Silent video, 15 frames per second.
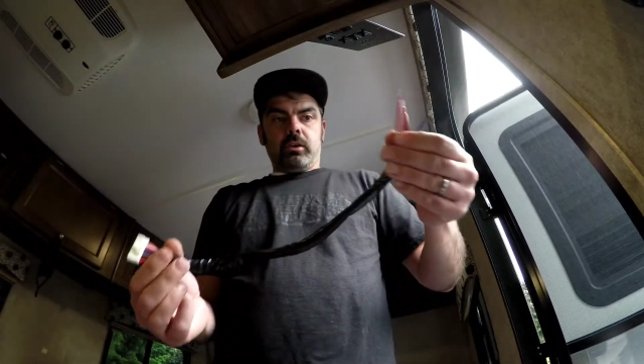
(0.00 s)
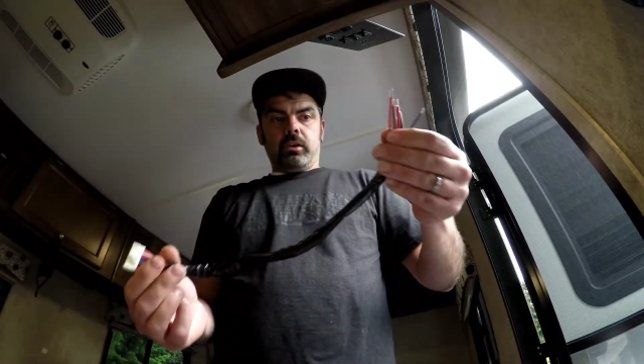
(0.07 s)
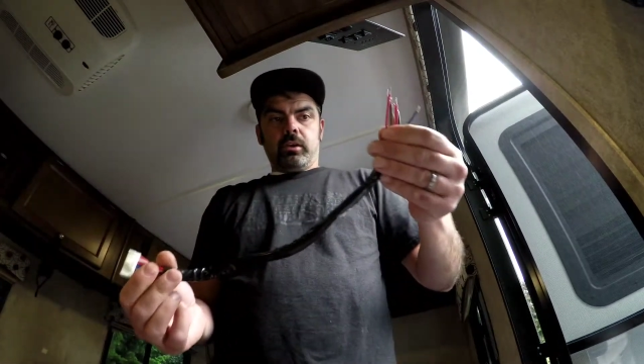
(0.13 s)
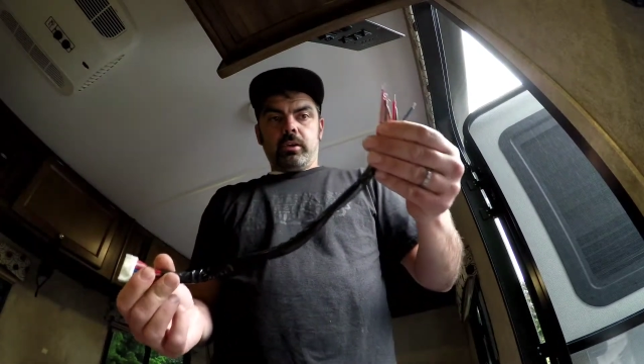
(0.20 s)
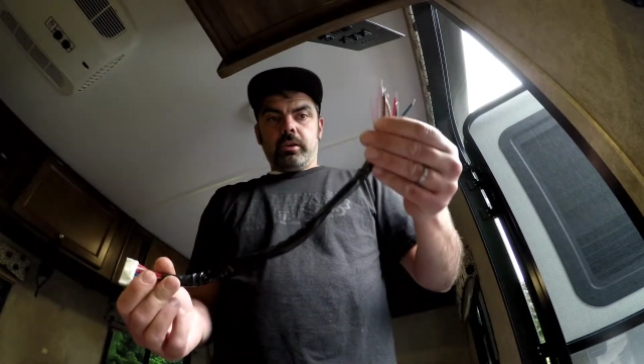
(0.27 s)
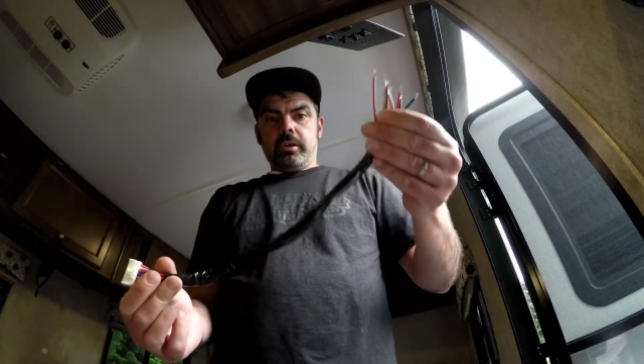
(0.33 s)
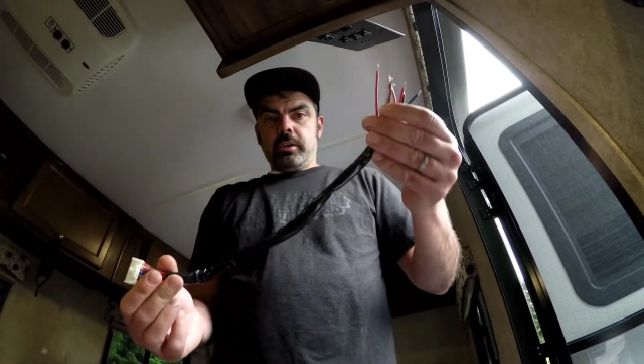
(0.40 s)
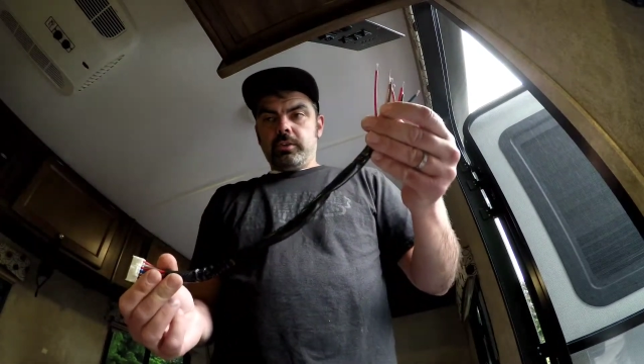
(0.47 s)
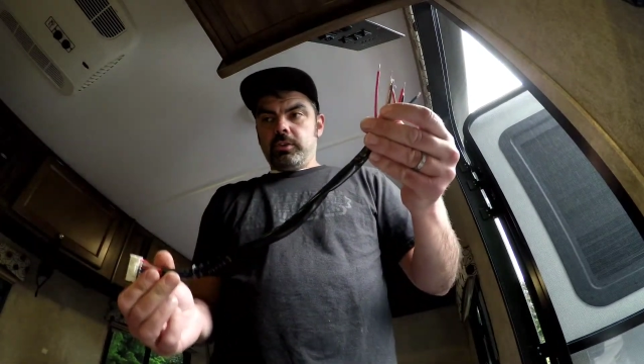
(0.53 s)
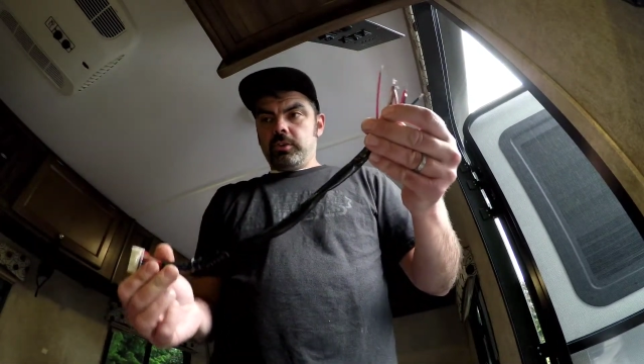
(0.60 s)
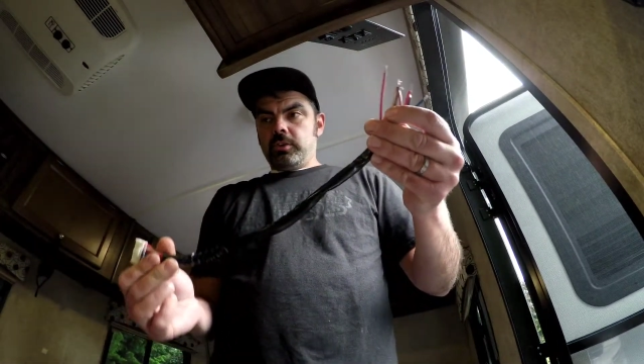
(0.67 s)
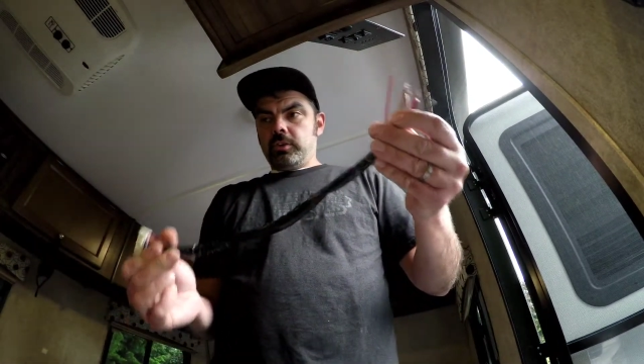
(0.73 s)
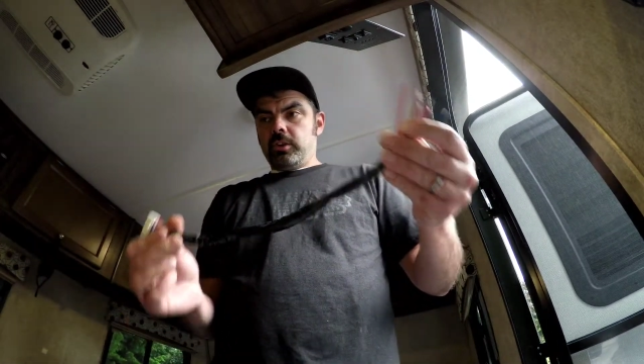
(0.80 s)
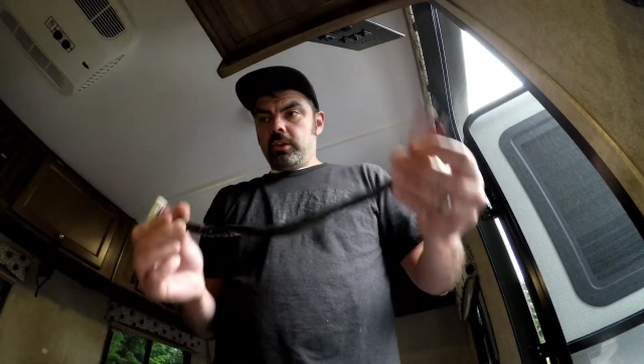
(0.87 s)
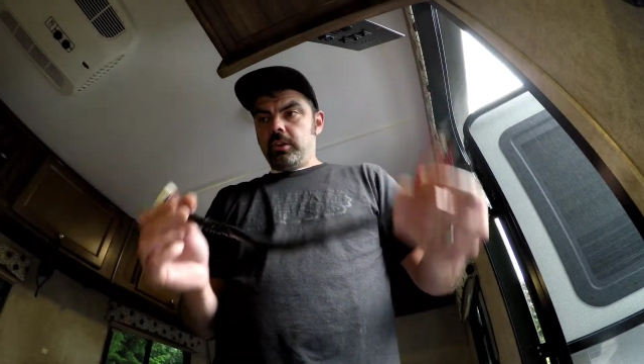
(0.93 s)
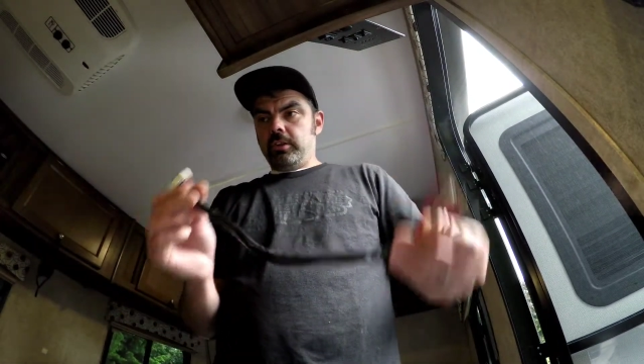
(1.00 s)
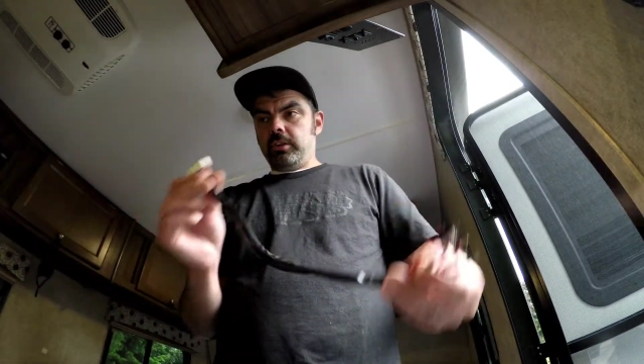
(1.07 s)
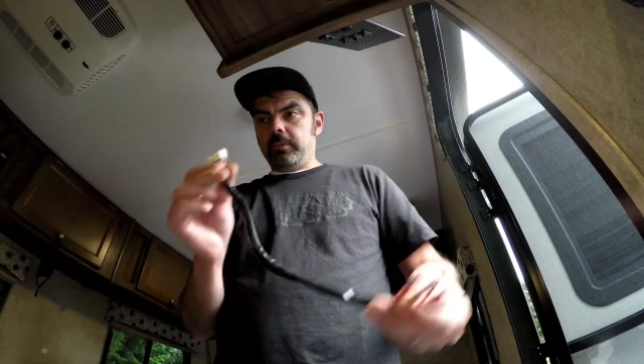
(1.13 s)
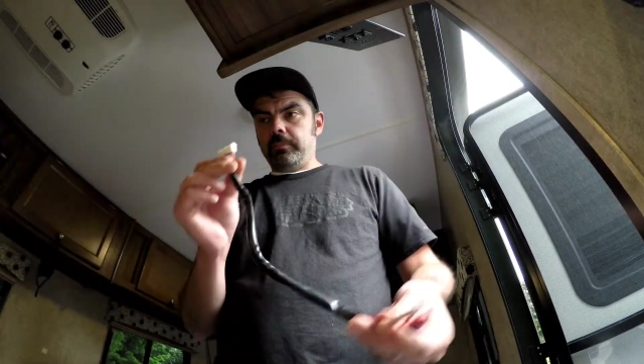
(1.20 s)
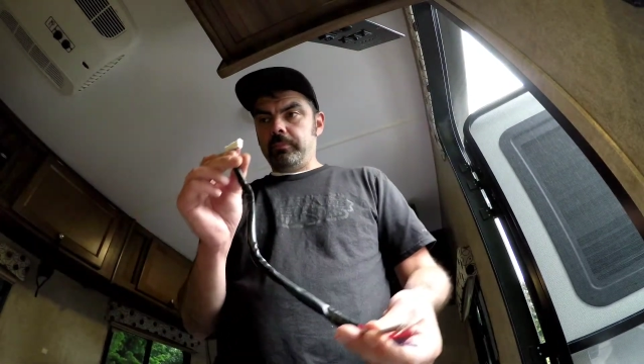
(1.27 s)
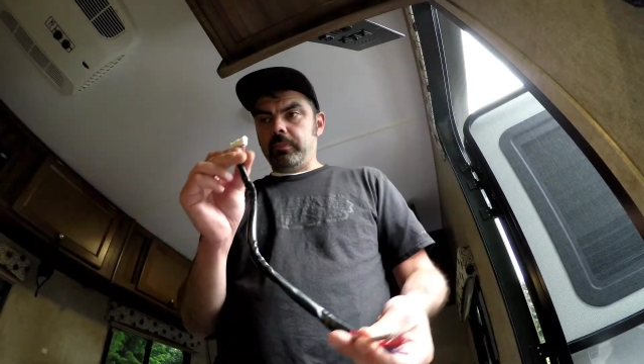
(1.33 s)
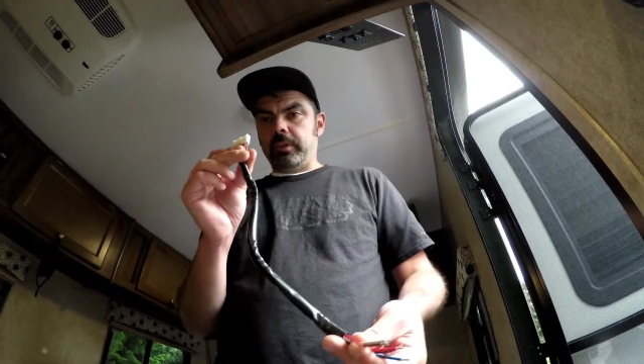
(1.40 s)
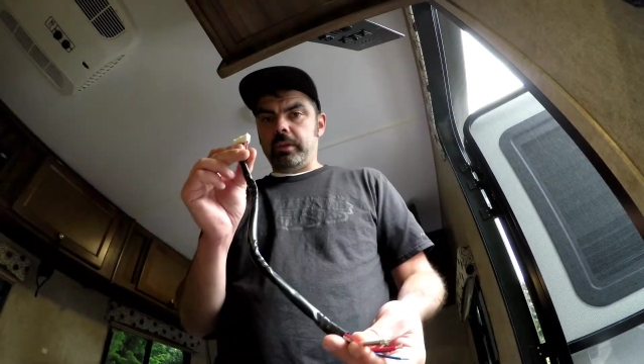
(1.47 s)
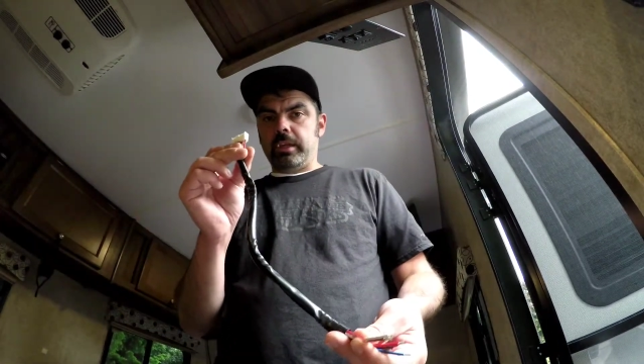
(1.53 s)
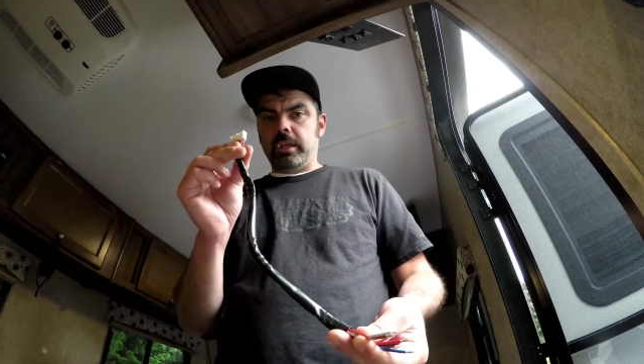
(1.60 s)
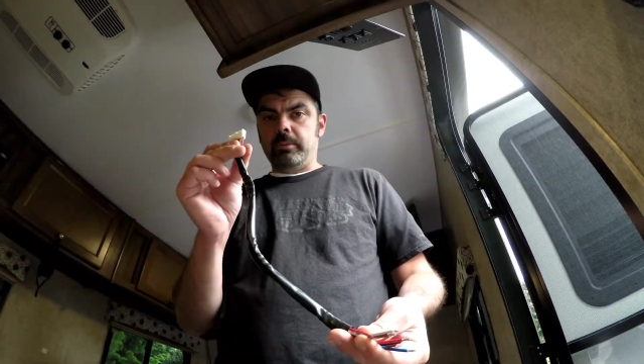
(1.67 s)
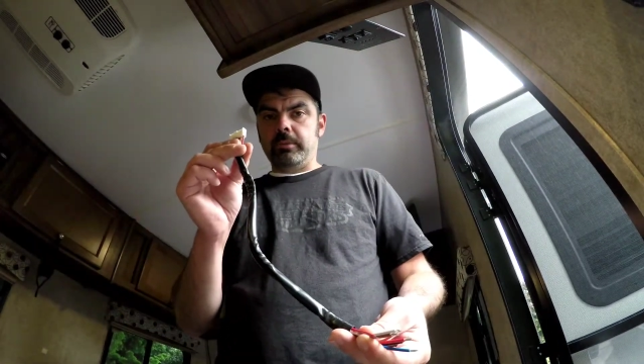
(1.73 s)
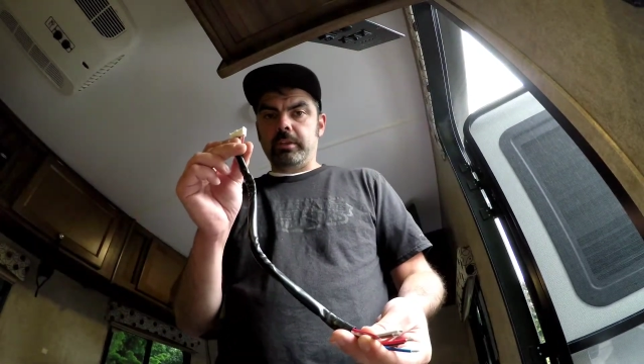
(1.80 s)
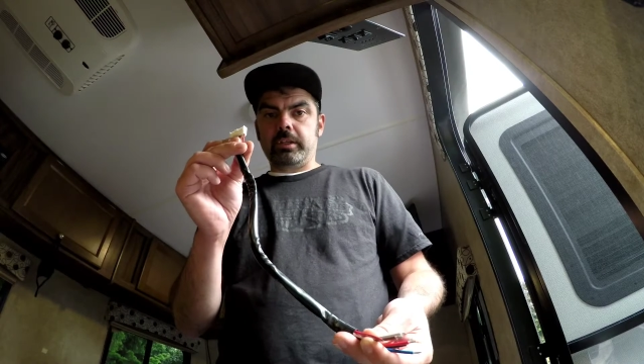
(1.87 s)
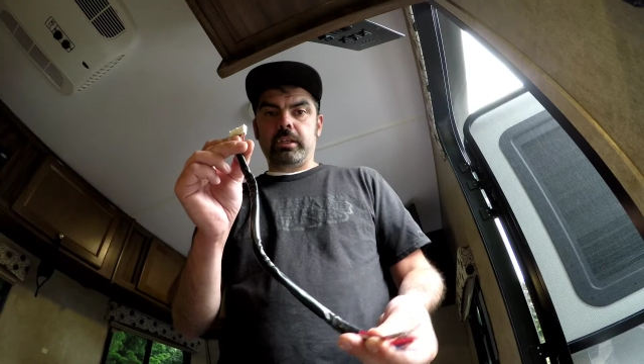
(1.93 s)
harness that
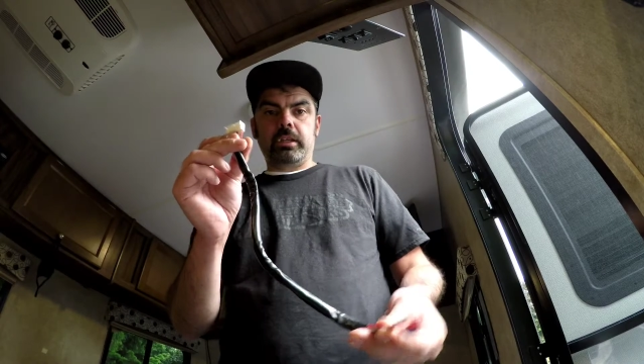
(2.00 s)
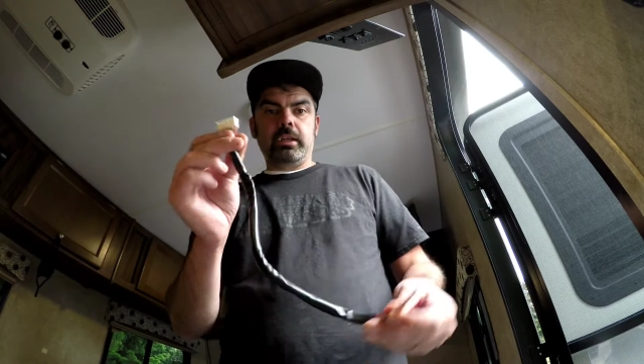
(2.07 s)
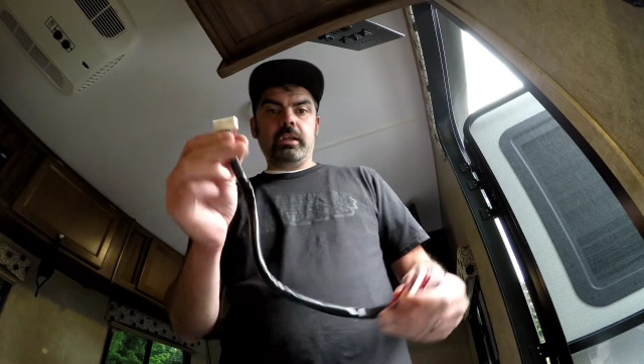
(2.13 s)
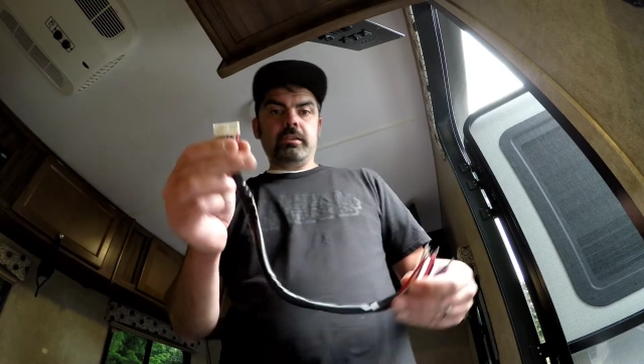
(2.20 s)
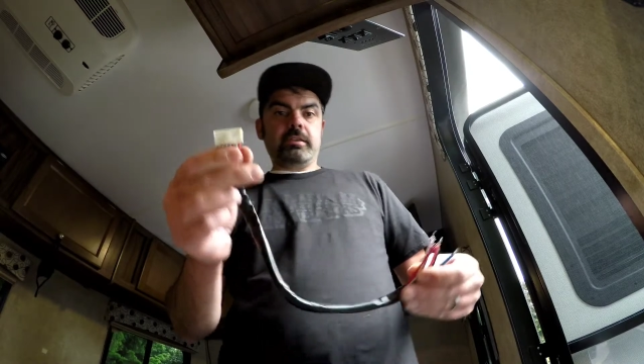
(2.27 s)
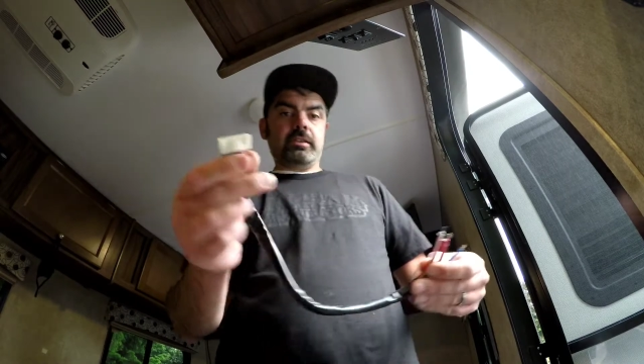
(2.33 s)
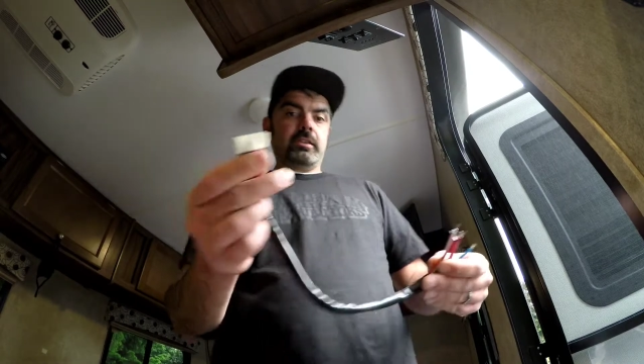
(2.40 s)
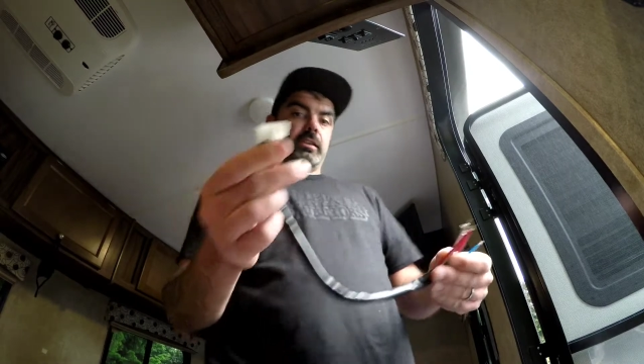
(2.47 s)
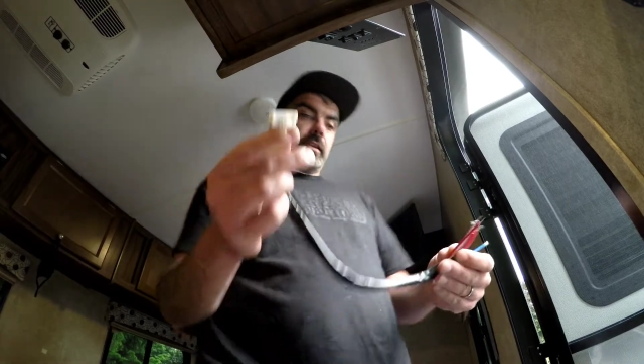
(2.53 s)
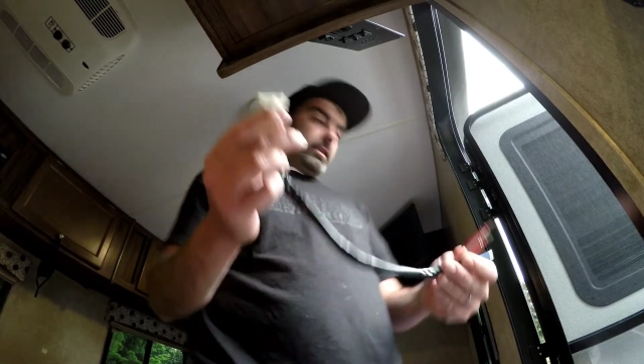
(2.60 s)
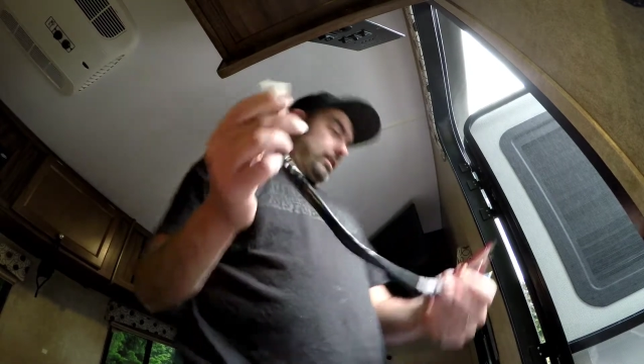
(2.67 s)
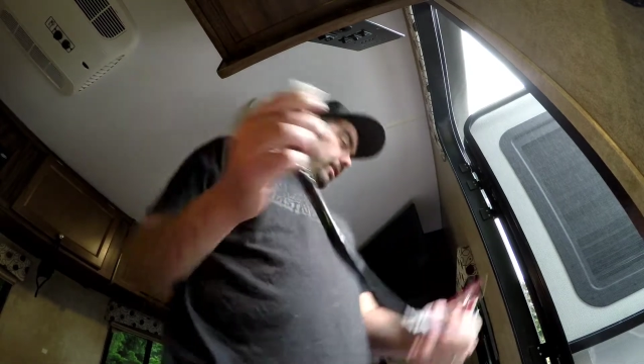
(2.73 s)
came in the kit